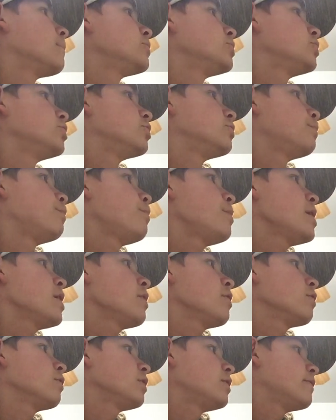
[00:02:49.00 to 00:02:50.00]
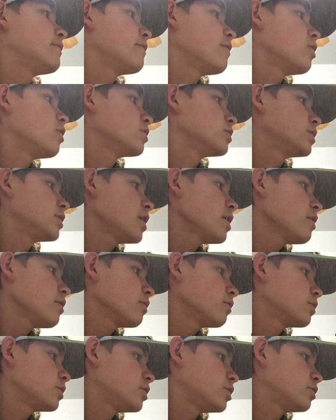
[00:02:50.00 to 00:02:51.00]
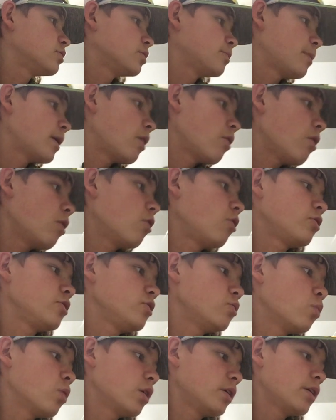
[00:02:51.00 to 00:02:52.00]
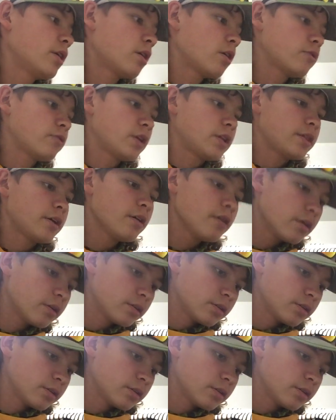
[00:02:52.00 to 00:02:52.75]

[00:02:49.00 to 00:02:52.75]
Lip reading: just barely falls there, which is about all you want it on right there.